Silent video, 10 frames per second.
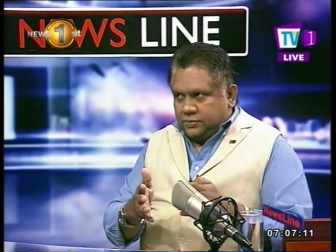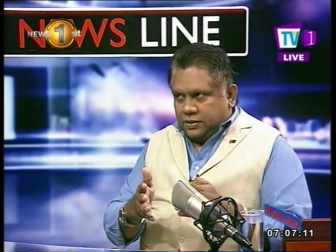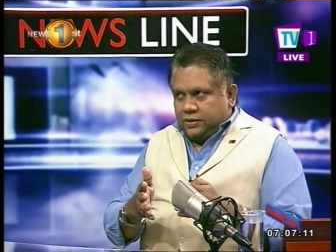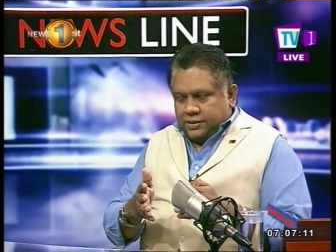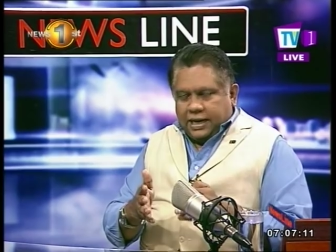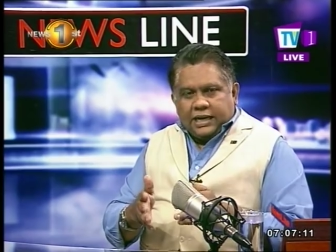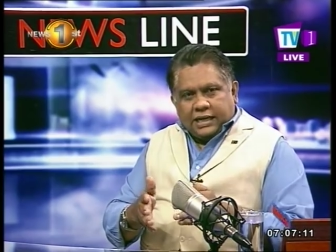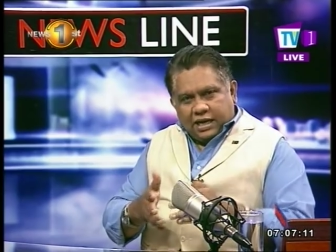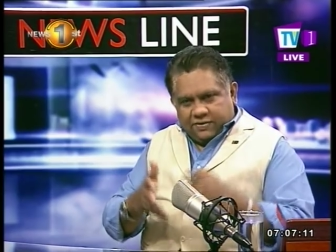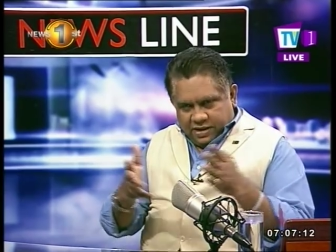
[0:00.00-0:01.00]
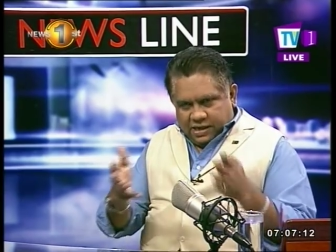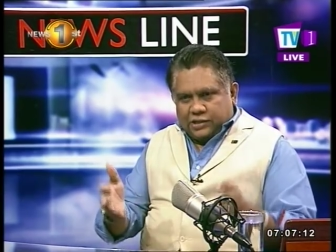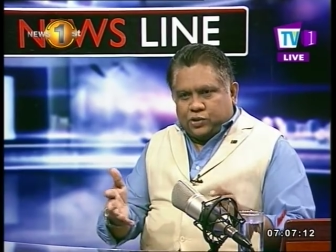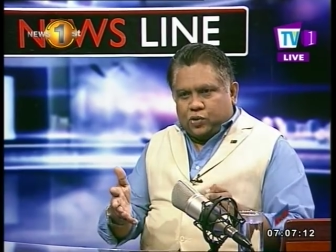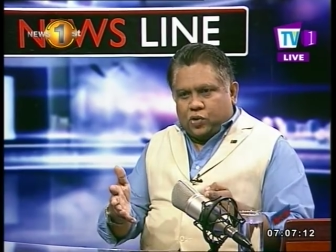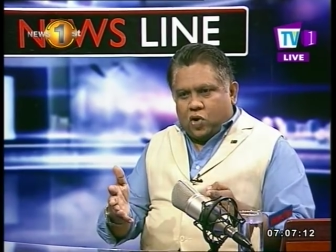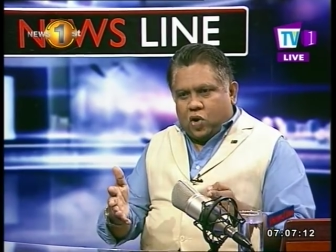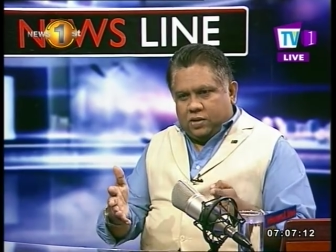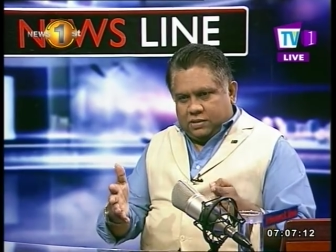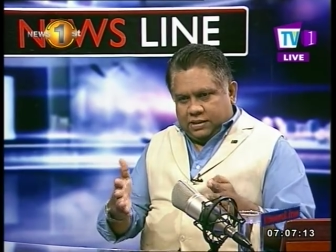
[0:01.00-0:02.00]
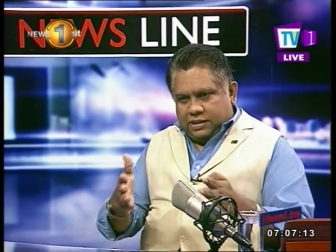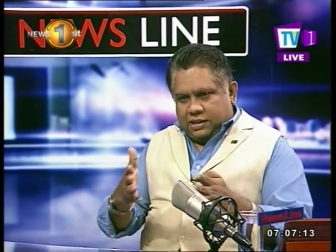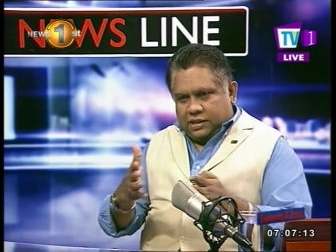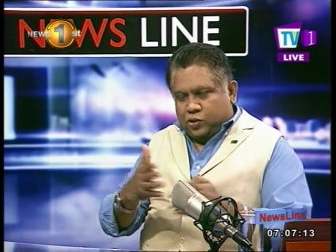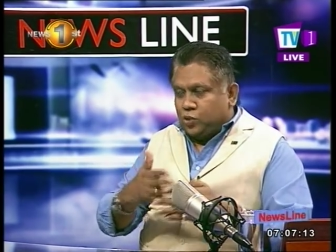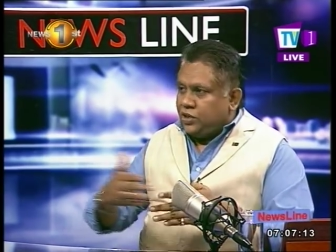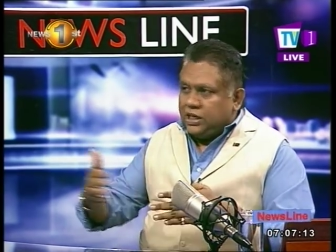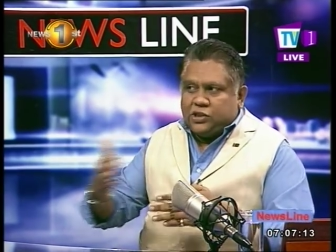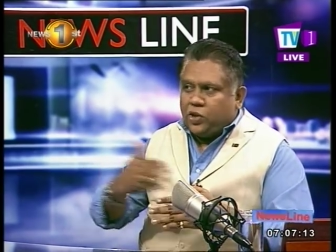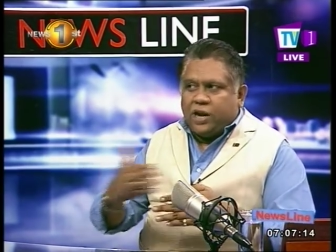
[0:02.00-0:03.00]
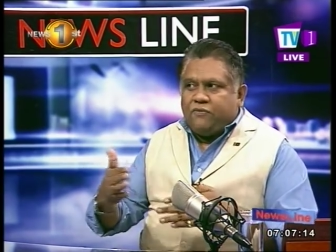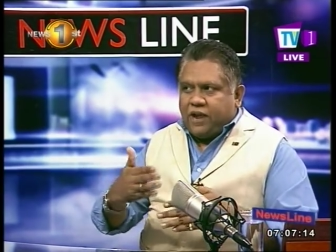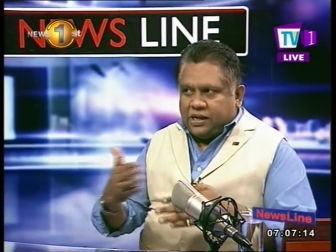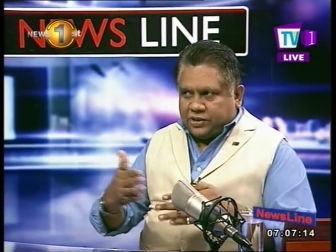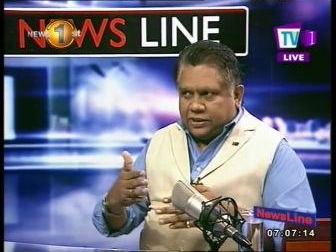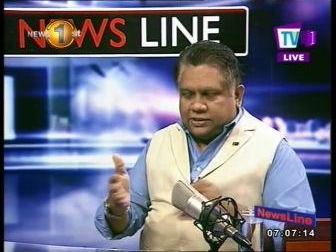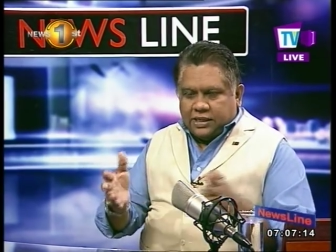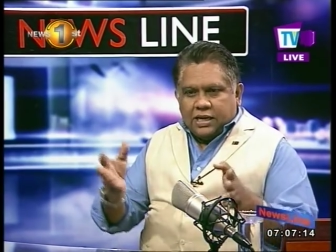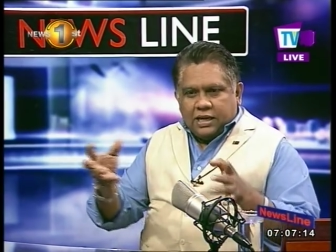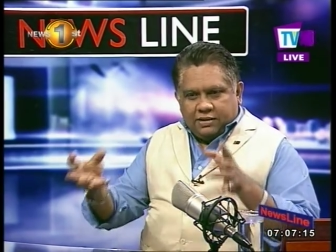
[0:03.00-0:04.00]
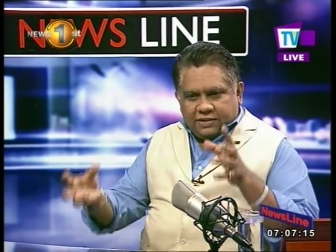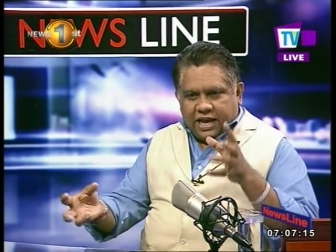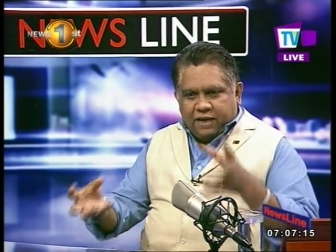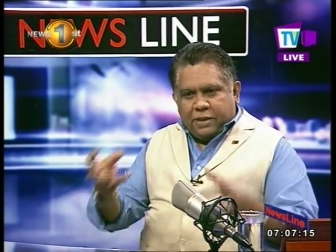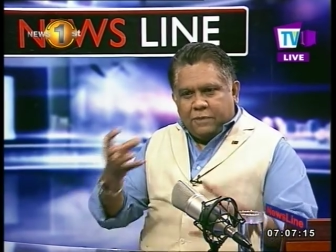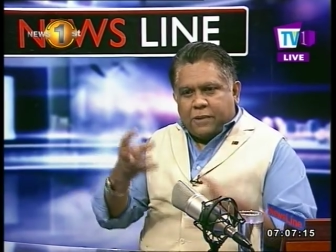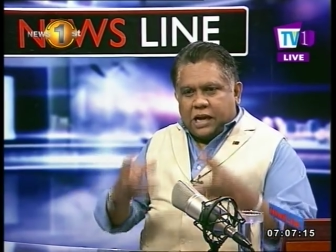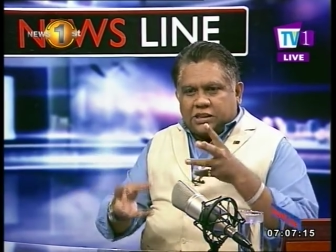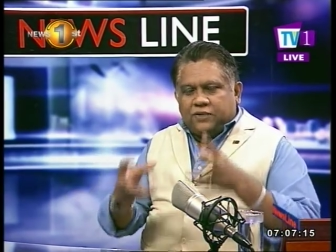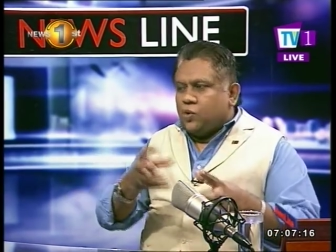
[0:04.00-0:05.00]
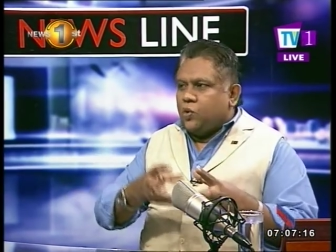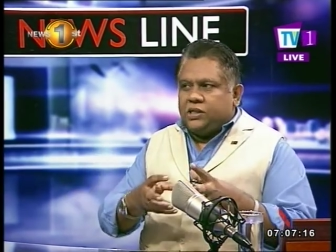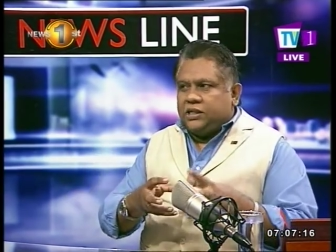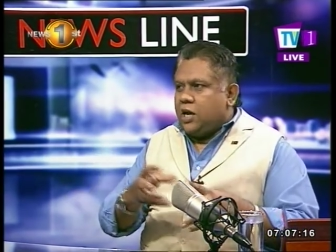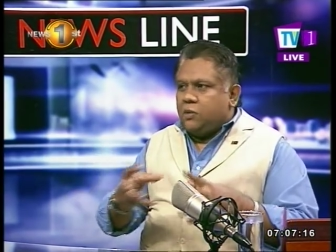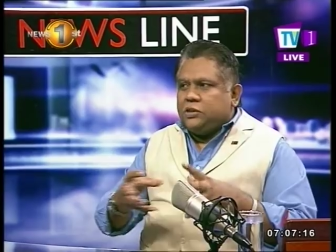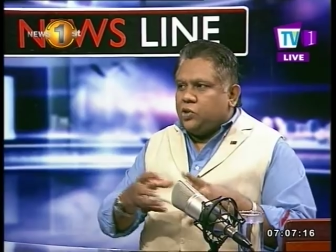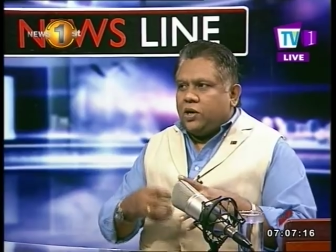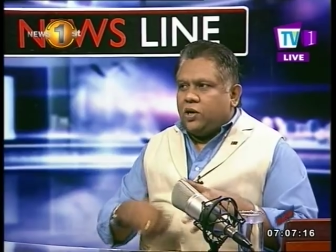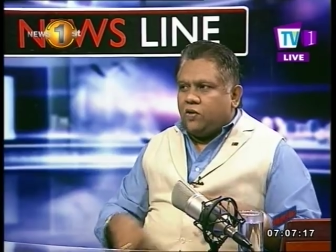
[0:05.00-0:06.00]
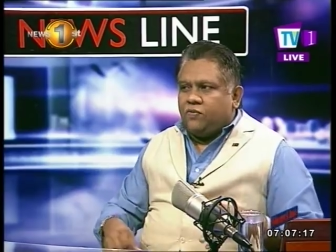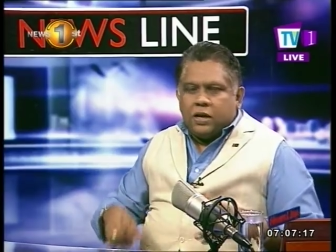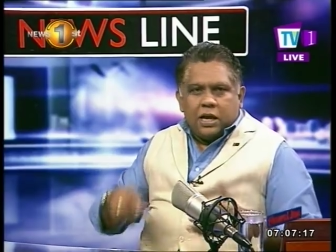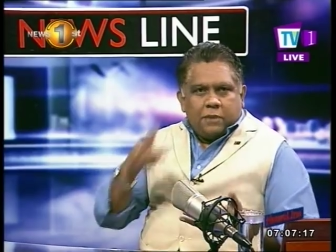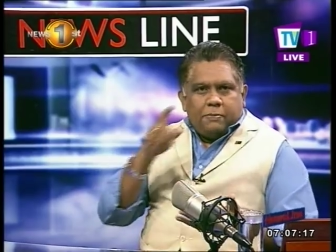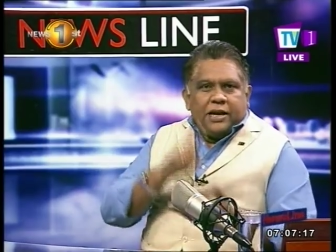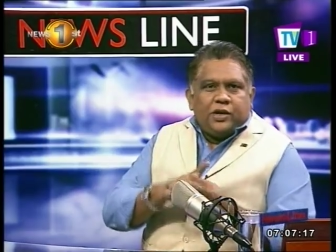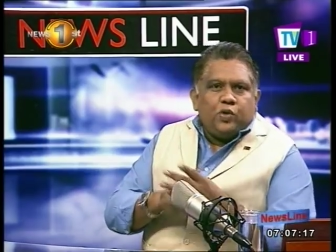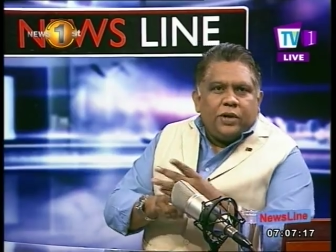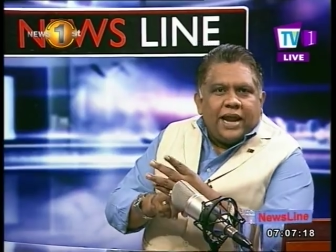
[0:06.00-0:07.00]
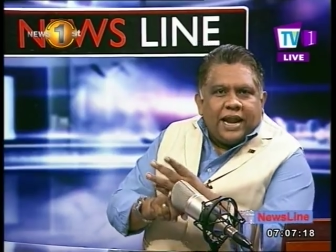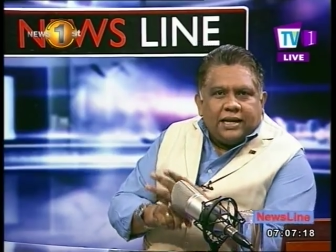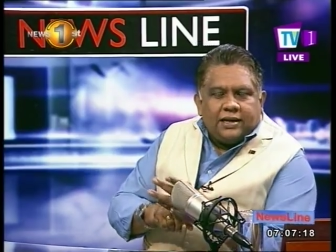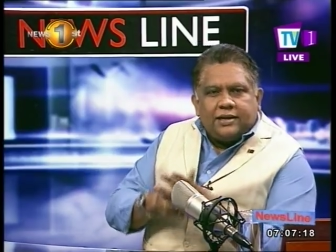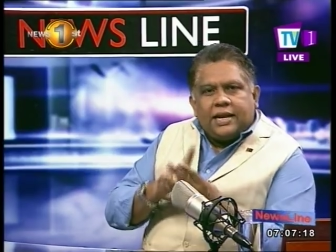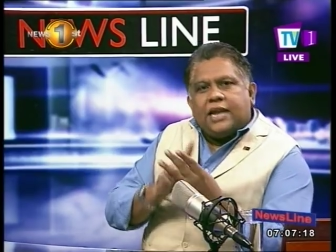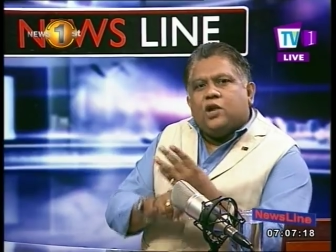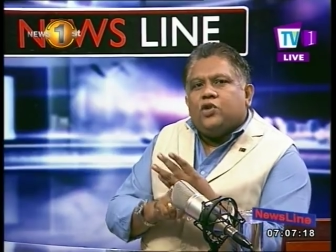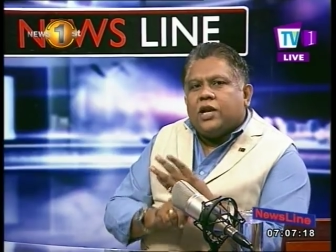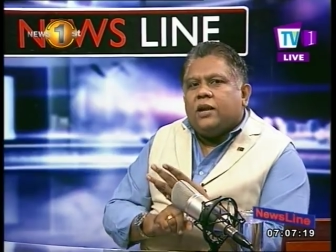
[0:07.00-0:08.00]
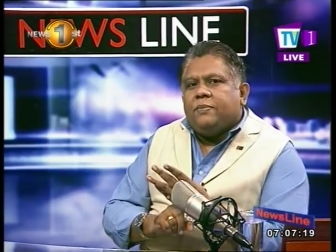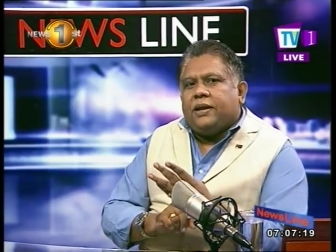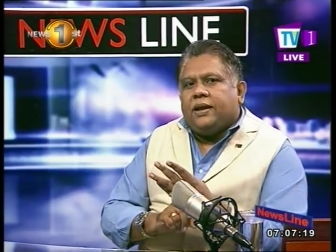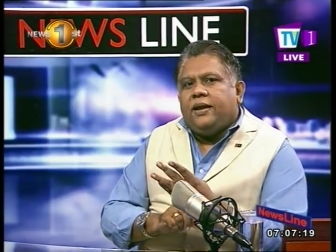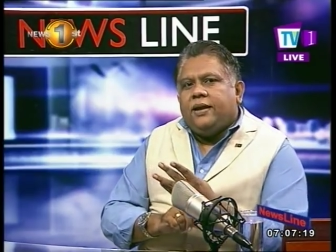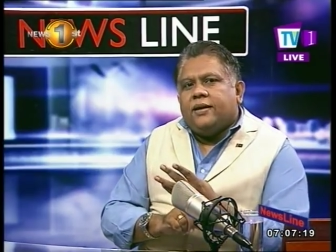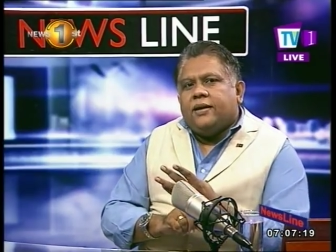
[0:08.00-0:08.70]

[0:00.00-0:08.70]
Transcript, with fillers: Yeah. Right? Even these so-called the, the, socialists or red fractions, yeah. they have been parts of coalition governments on and off. Yeah. But to date, can you tell me,